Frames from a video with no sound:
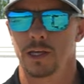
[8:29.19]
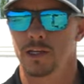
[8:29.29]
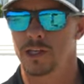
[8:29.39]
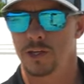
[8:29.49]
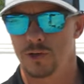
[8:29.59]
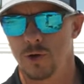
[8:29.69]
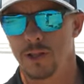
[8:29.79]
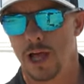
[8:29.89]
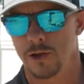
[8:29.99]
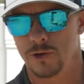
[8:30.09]
is they do
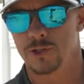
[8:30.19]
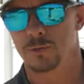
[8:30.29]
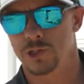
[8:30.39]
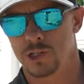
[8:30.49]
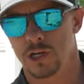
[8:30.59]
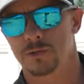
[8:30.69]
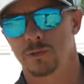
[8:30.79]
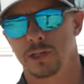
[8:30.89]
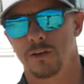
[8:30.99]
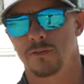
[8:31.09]
allow you some
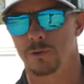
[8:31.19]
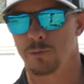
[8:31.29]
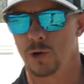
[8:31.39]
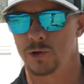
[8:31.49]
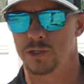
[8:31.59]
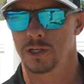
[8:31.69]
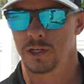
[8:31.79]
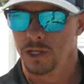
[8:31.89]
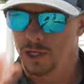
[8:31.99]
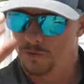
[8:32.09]
adjustment if your post
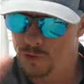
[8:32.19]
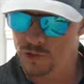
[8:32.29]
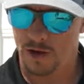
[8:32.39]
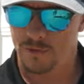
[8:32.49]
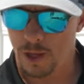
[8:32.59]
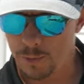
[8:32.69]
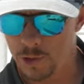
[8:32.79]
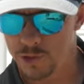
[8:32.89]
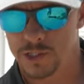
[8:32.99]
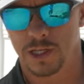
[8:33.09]
if you drive that
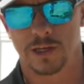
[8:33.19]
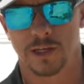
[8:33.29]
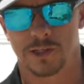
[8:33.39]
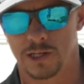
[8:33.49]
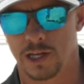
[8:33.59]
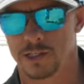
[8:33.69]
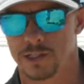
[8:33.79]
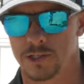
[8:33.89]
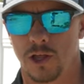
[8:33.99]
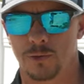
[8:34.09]
post in and it's nice
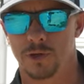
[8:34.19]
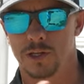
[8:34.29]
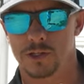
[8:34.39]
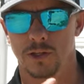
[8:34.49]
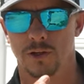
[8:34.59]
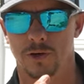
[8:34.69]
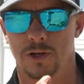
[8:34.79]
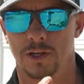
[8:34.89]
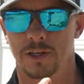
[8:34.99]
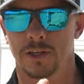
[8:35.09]
and solid but it's a little
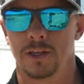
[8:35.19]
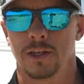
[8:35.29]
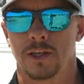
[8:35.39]
crooked